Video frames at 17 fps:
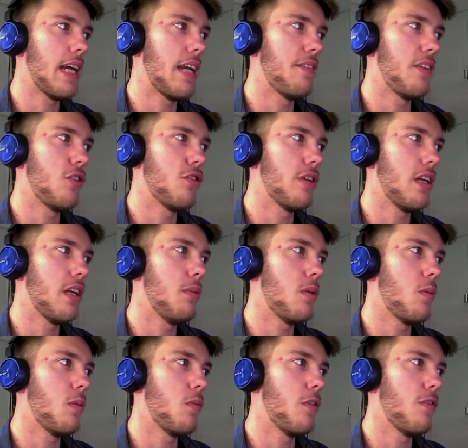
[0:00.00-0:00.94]
of a tricky
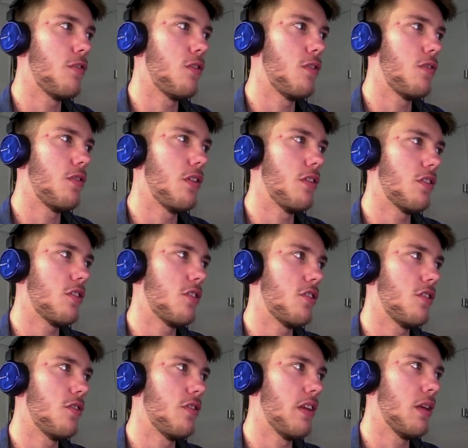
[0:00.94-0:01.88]
one with roughness
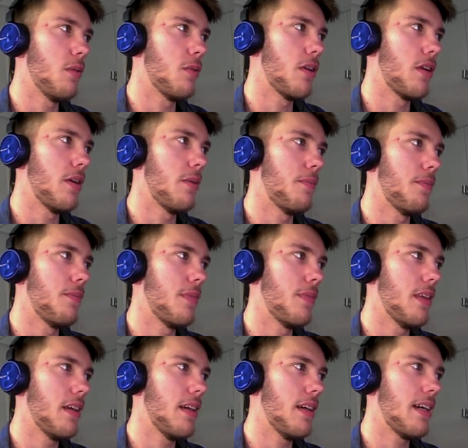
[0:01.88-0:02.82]
because you really want
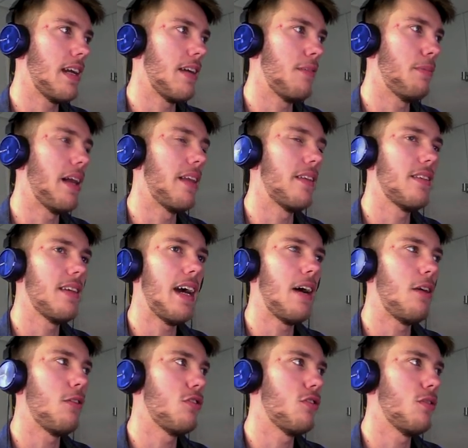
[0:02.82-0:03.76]
to kind of balance it
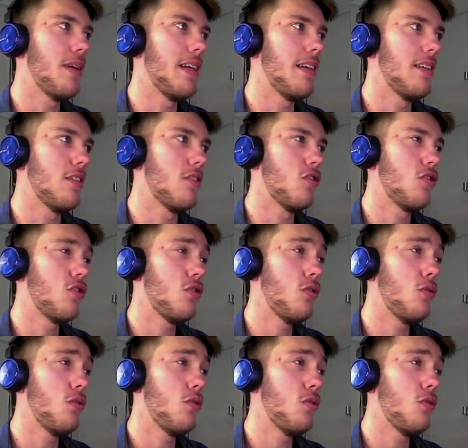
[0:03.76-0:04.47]
out so it isn't too